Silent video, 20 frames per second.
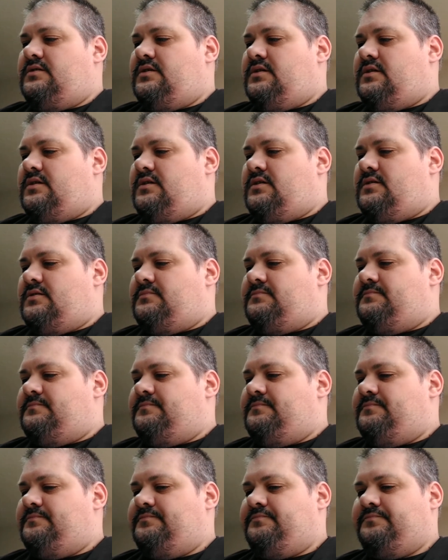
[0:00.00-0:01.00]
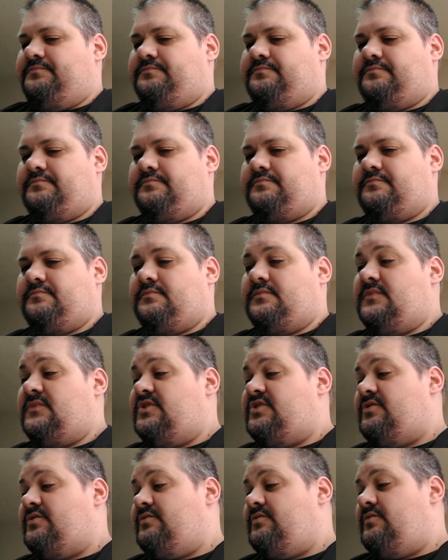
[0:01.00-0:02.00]
Um,
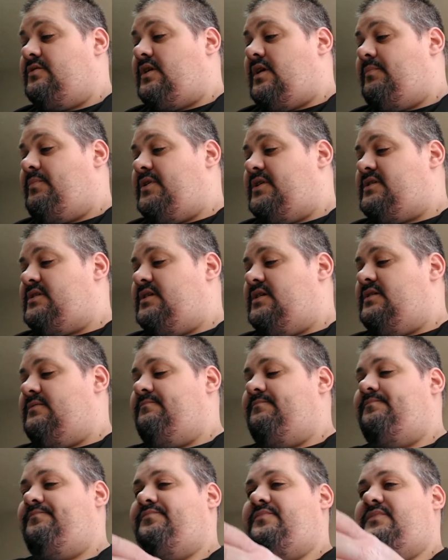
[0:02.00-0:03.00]
so I picked up